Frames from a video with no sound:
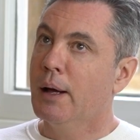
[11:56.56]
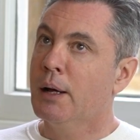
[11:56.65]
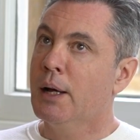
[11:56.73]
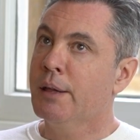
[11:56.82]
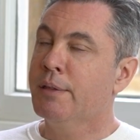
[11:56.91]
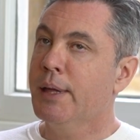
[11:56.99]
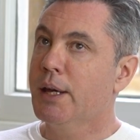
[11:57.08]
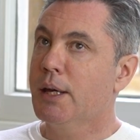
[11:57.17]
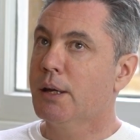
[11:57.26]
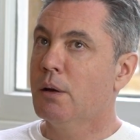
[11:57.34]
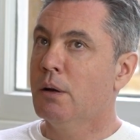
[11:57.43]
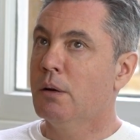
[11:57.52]
I
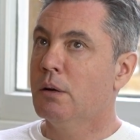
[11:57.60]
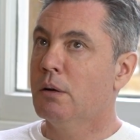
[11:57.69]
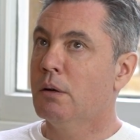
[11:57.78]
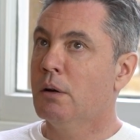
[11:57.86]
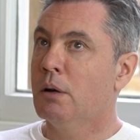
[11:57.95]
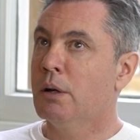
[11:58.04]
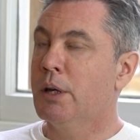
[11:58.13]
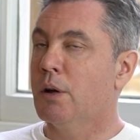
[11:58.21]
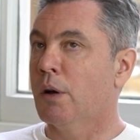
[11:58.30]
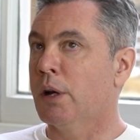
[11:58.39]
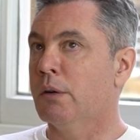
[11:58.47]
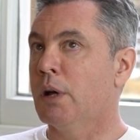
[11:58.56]
think,
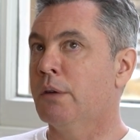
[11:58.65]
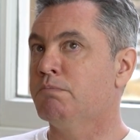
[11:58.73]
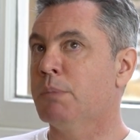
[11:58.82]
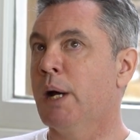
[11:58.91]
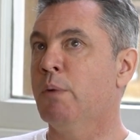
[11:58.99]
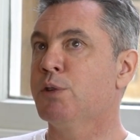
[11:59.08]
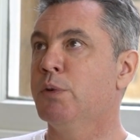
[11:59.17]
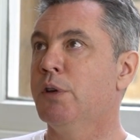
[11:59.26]
I went to a